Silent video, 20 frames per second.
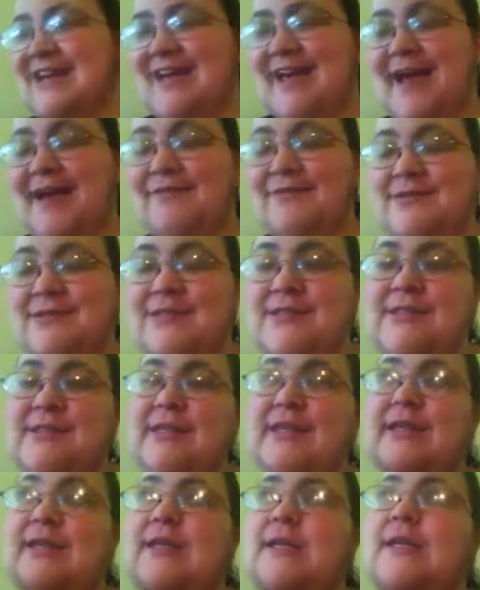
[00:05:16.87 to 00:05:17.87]
I haven't
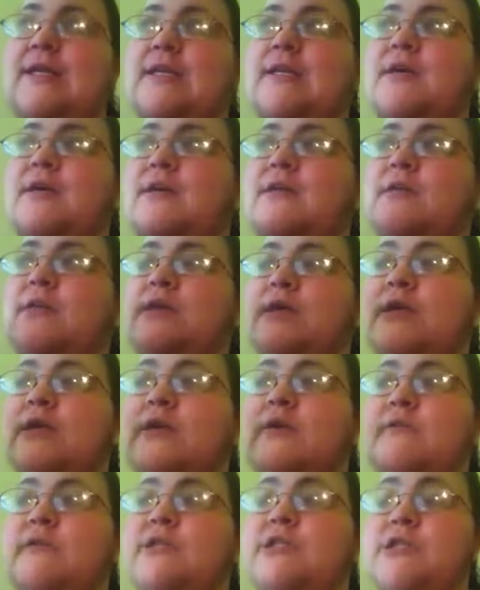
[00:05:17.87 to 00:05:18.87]
seen
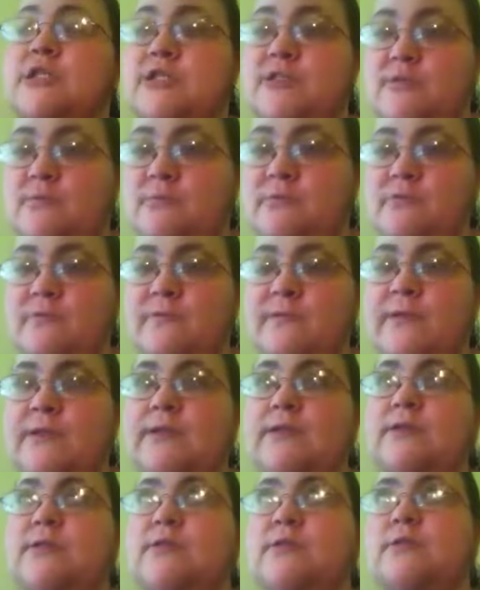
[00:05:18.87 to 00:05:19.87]
the original movies.